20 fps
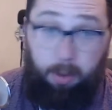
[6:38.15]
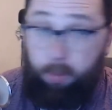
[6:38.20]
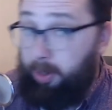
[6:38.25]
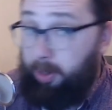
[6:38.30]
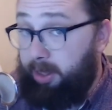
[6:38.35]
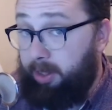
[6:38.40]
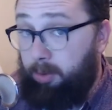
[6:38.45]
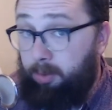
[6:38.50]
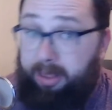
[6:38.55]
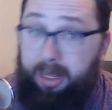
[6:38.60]

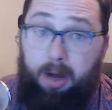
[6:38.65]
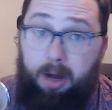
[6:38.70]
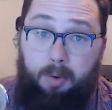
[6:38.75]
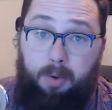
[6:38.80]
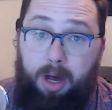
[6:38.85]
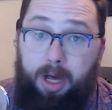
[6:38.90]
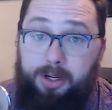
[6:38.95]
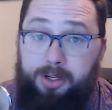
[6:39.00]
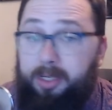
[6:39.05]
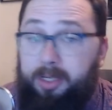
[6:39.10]
with and without
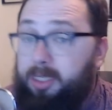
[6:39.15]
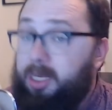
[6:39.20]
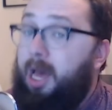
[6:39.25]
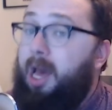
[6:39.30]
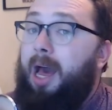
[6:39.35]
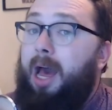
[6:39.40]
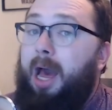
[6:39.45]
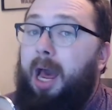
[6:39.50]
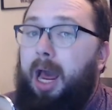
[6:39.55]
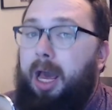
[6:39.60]
washes,
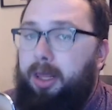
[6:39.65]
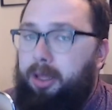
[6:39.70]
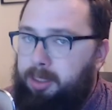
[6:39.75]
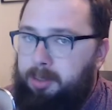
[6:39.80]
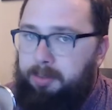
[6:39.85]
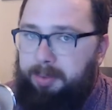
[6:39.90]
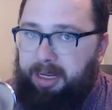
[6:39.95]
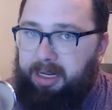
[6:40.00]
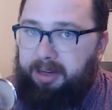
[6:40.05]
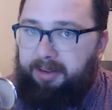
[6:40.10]
and there's a
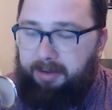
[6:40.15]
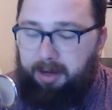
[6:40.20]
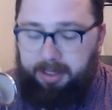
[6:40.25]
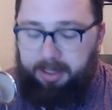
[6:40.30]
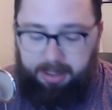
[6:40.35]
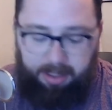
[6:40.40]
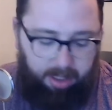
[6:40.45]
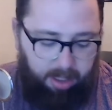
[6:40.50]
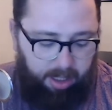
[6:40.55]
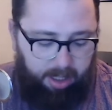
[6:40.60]
big difference.